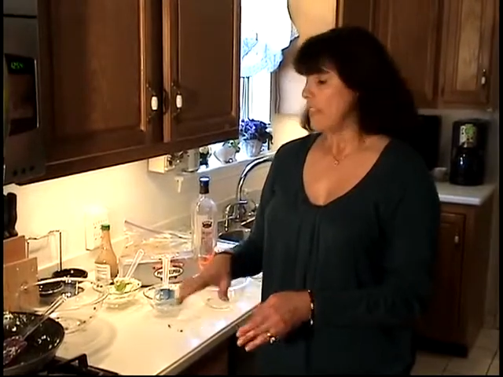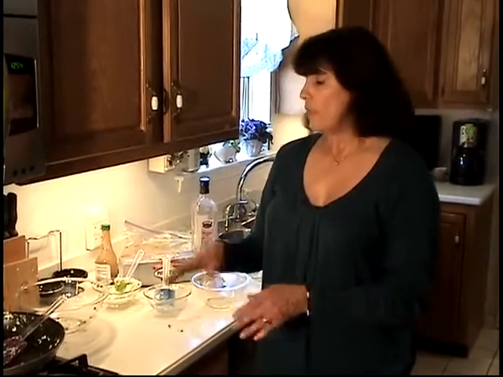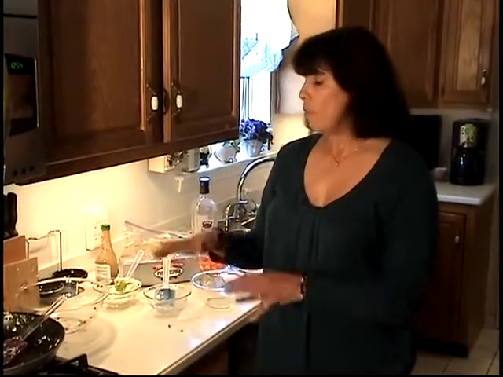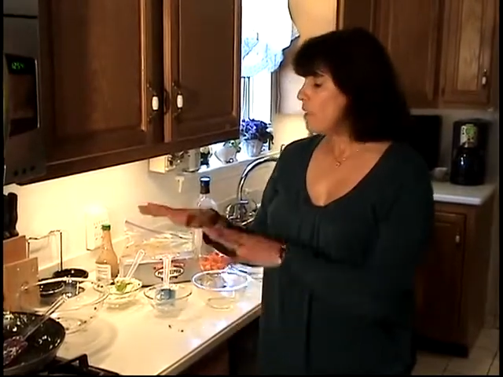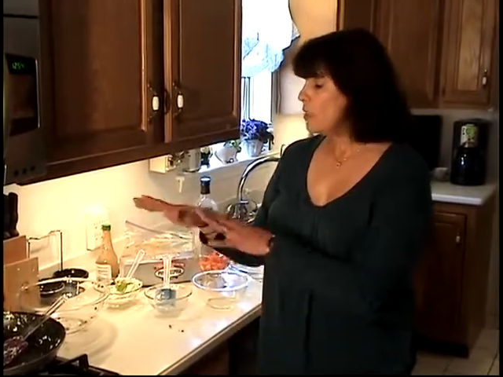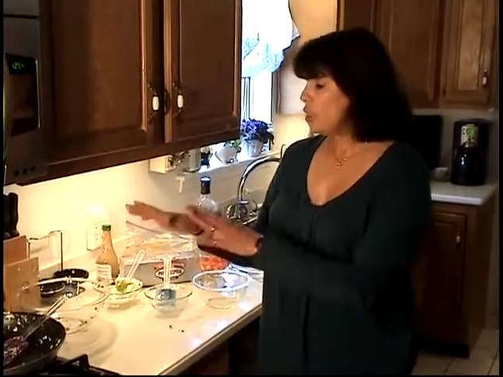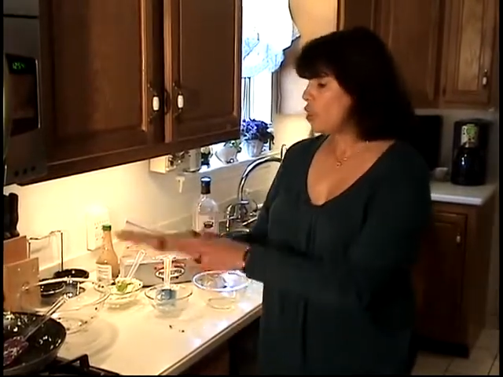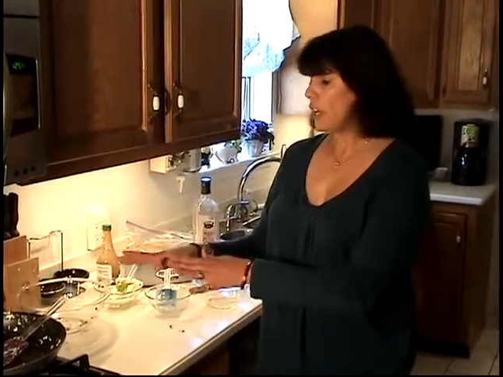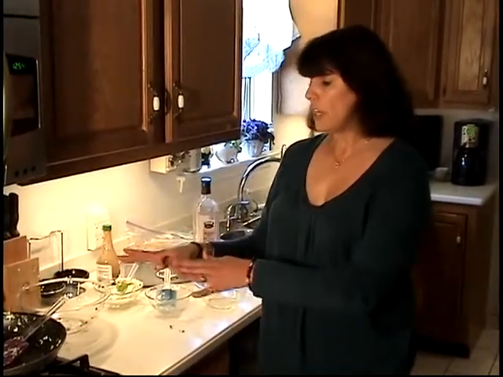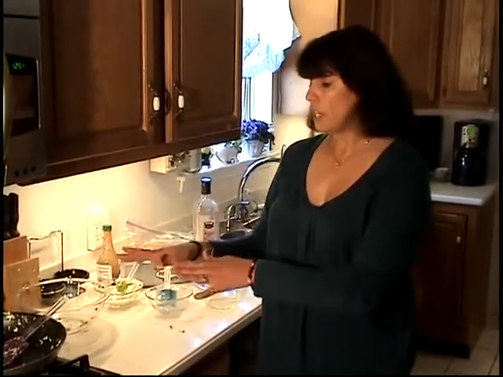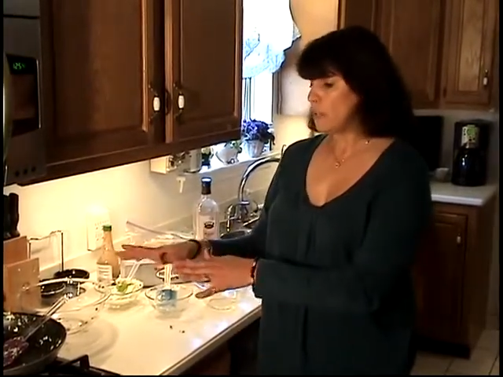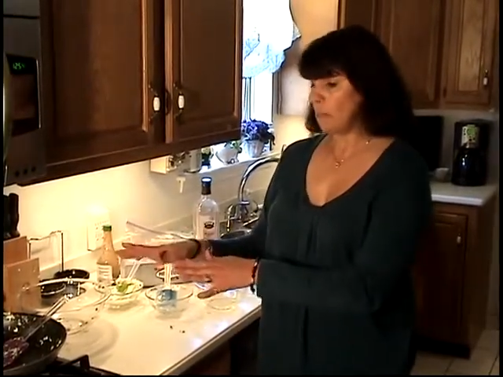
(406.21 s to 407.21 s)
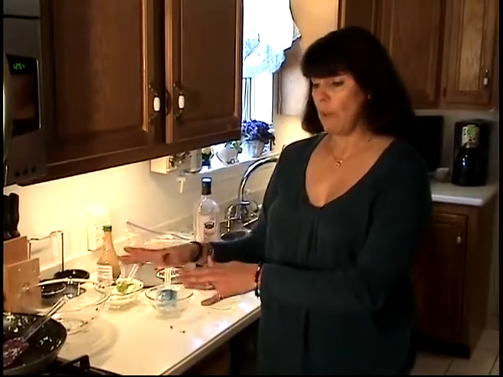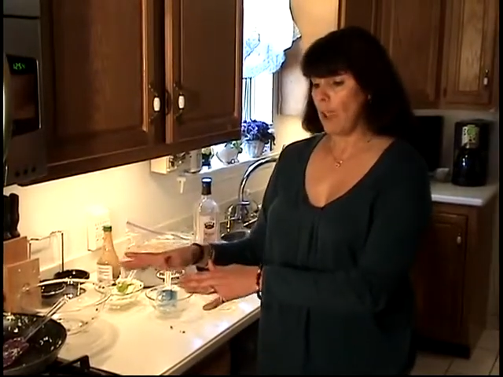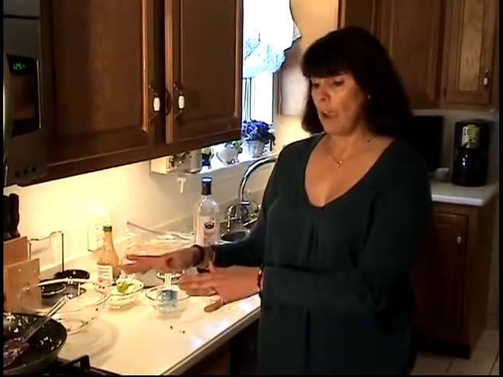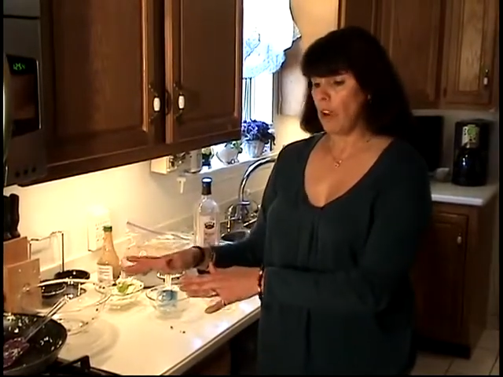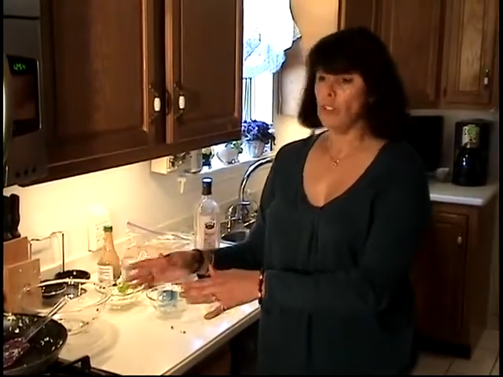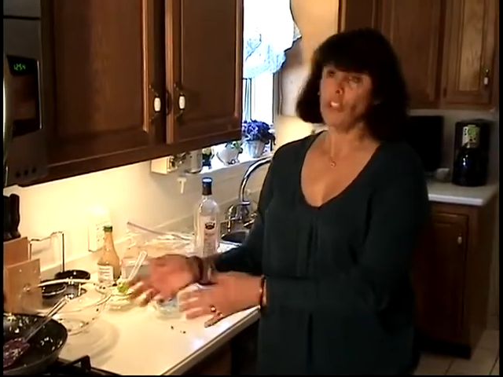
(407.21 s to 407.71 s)
Then once the chicken is
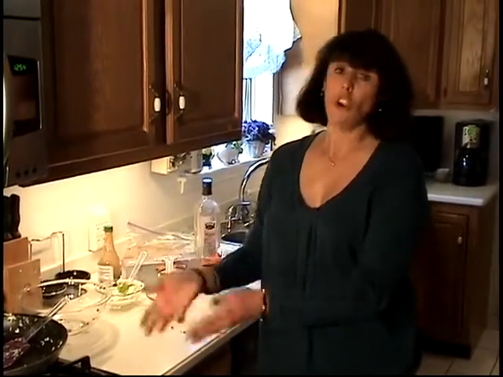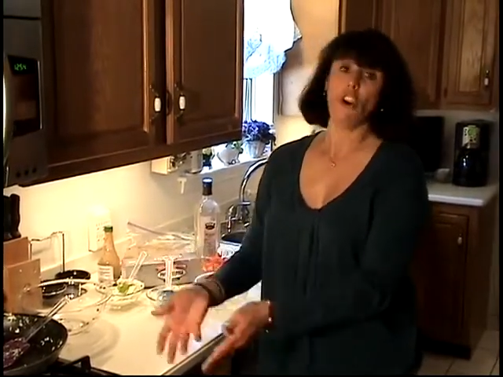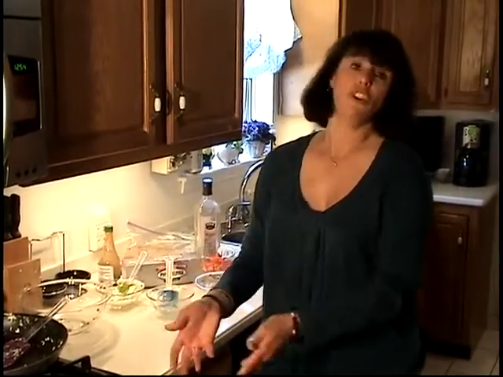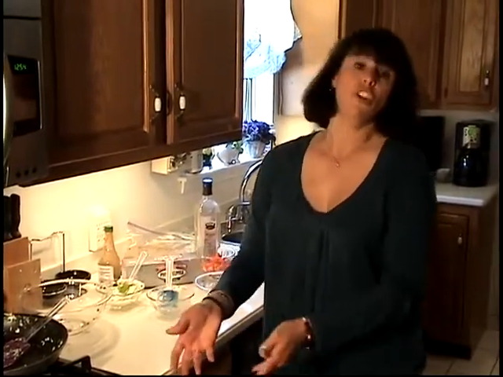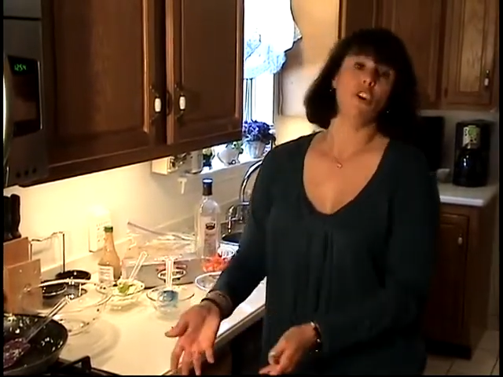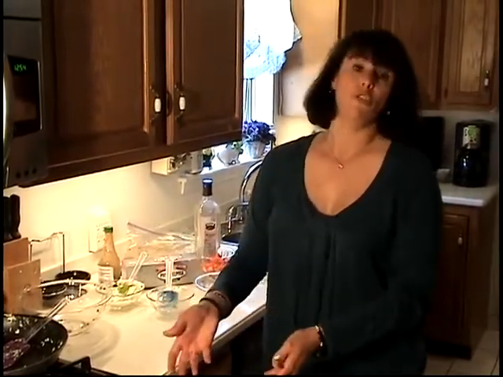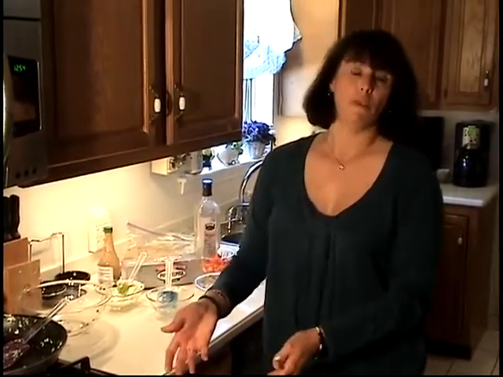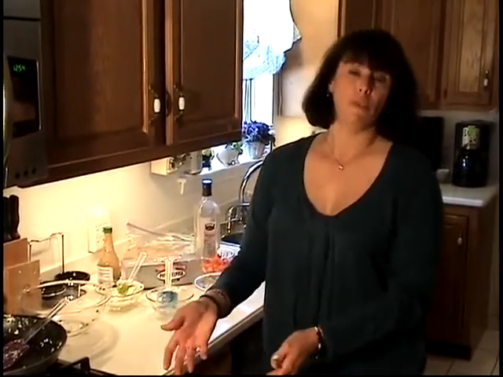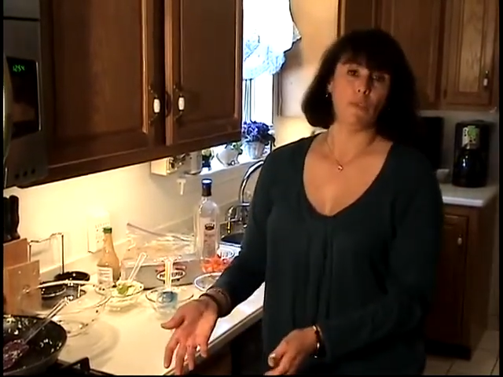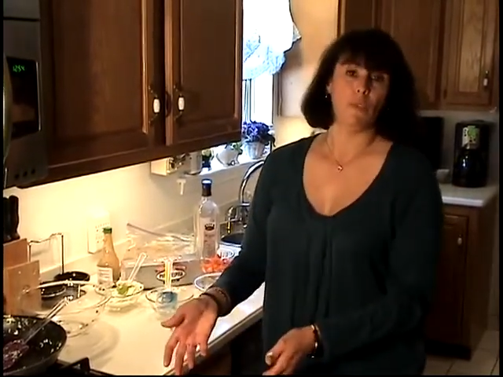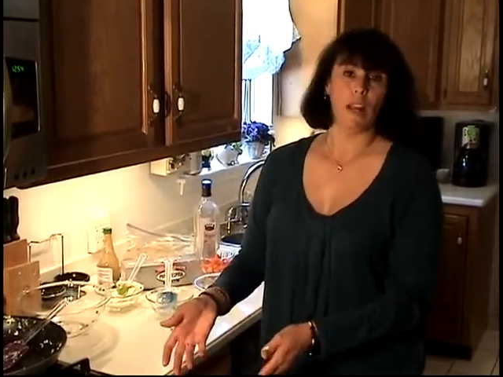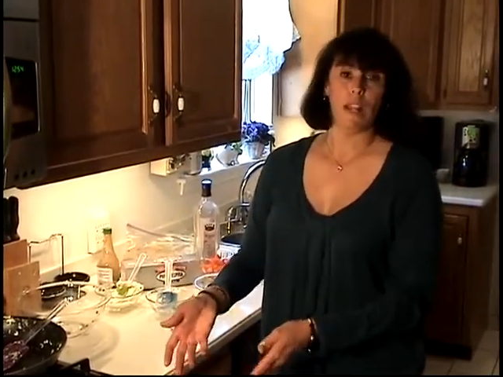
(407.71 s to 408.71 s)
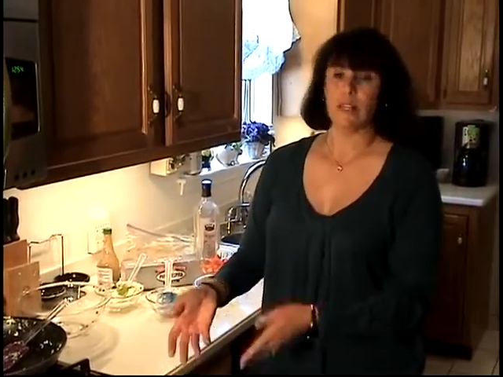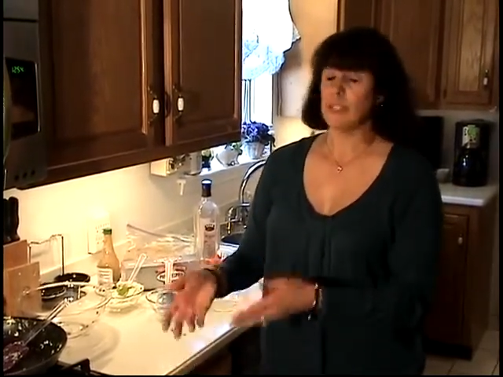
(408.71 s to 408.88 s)
prepared, your artichoke dip's ready.